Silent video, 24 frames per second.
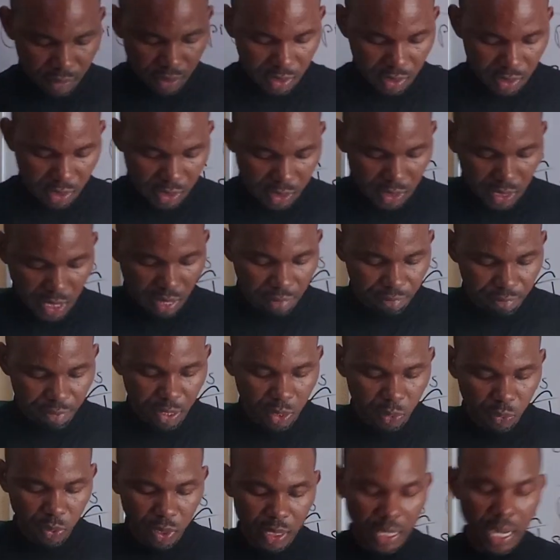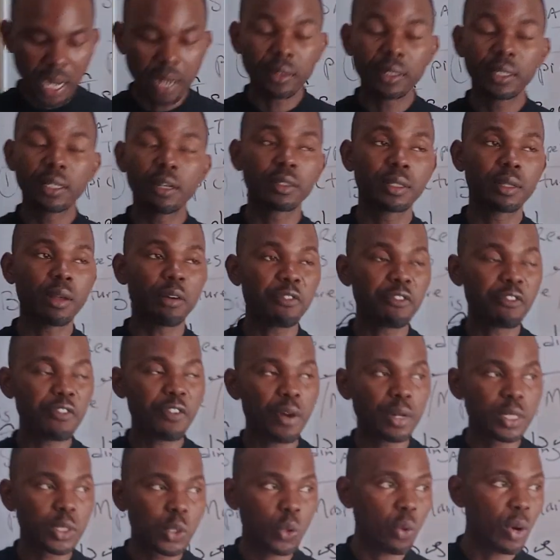yeah, very well. Now, the
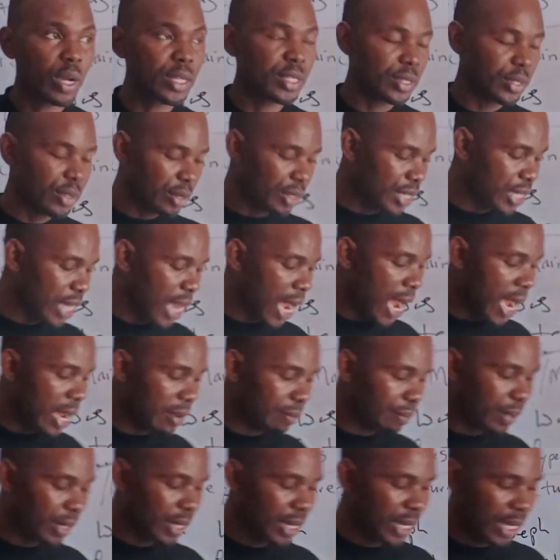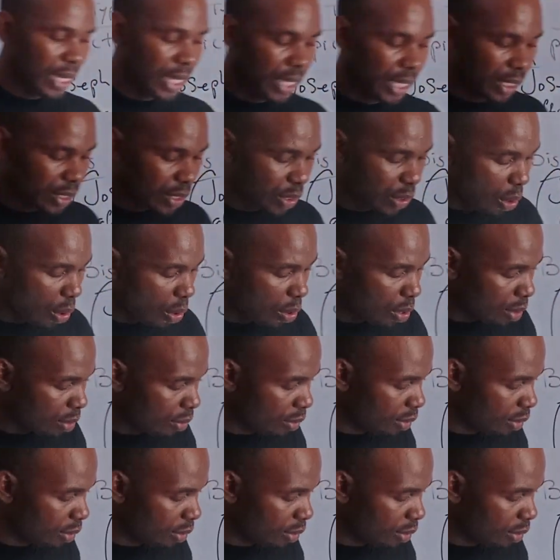fourth question type is called